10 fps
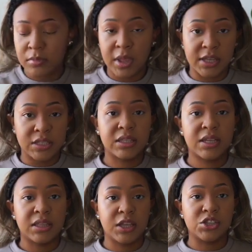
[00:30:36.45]
And just
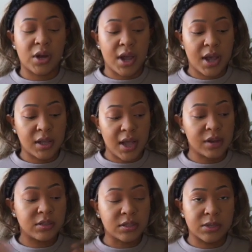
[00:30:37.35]
let that dry. I
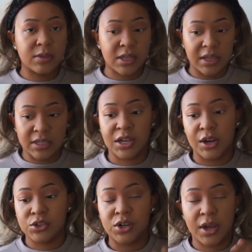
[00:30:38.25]
know sometimes I like to
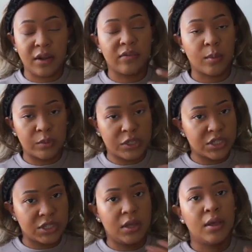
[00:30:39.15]
air dry it if I'm
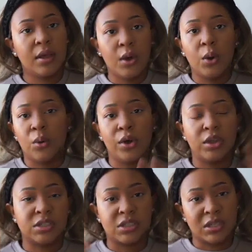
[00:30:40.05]
rushing, or you
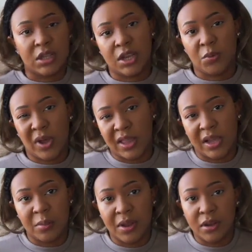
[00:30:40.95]
can just sit there and wait like
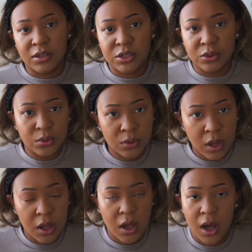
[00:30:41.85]
a minute or two
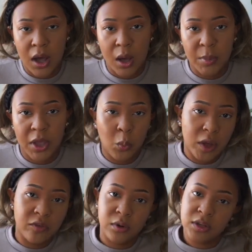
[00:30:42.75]
and
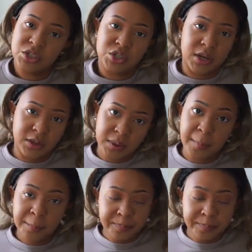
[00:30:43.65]
wait for it to dry, okay?